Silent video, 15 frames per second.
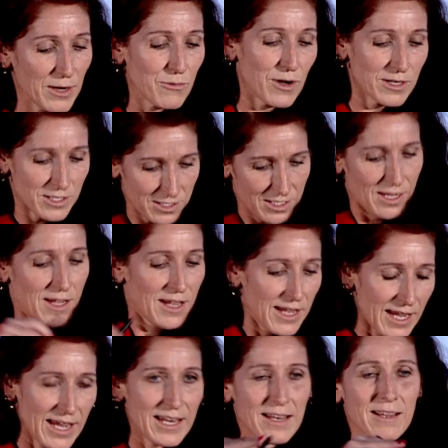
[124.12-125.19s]
ones?
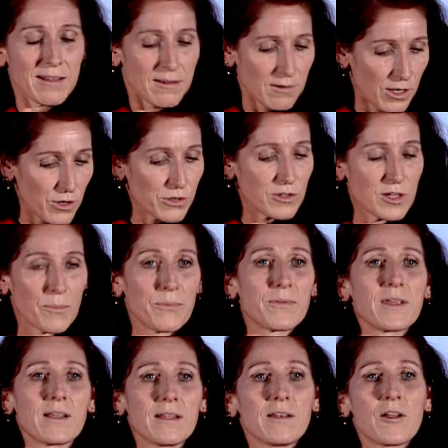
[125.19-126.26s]
And looked up
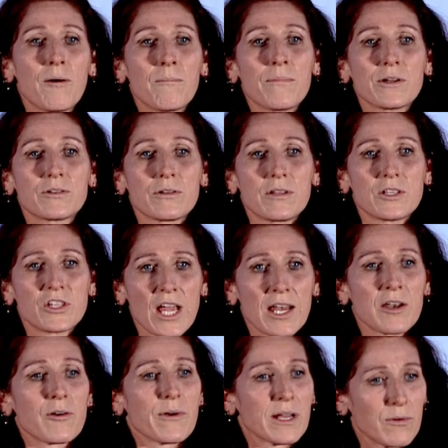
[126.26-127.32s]
the number to the
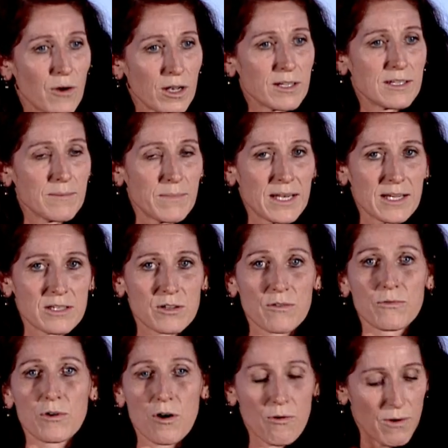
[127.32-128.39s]
Gender Equality Minister of
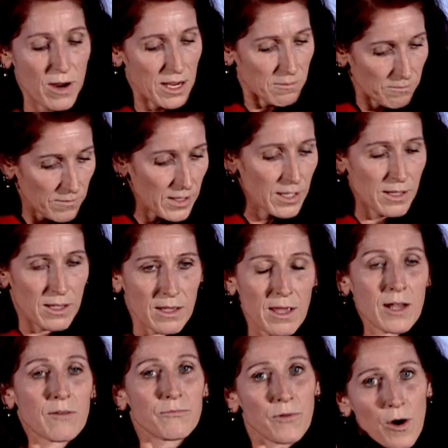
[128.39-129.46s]
Norway.
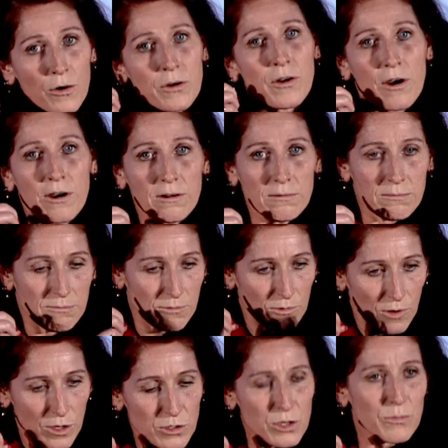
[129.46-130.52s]
Phoned her,
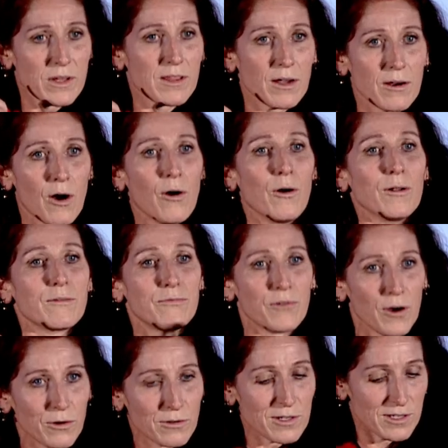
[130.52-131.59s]
also with the old
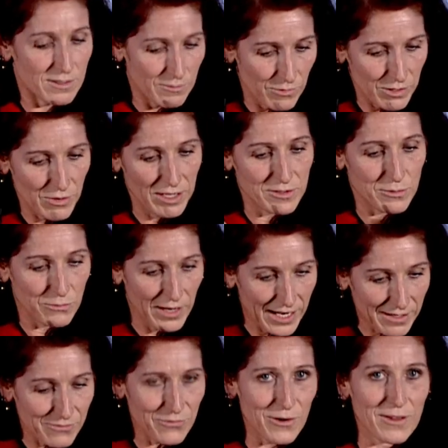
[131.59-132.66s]
phones, where you had to
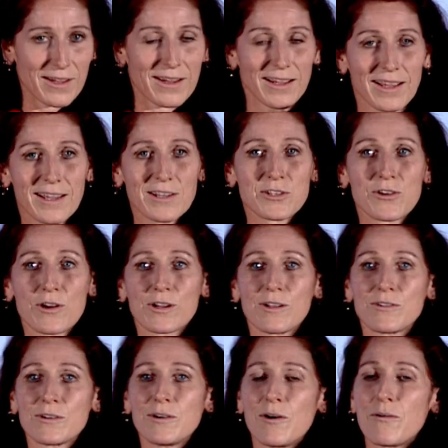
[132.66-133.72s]
wait for the circle
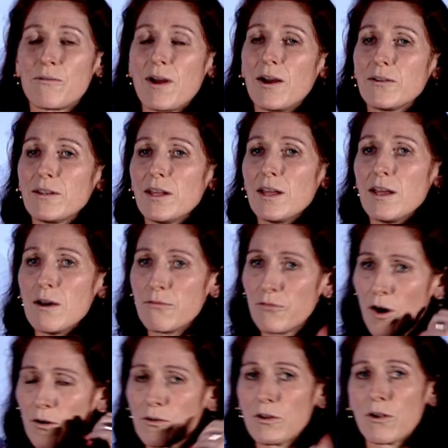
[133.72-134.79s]
to go around.
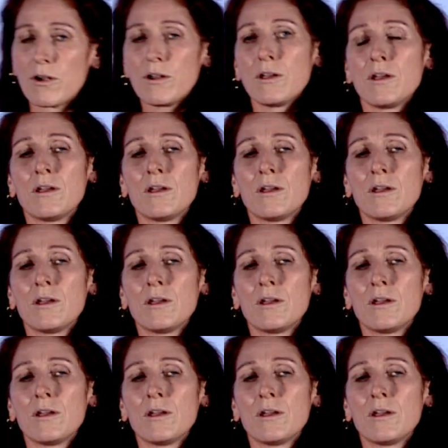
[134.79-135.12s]
Phoned her.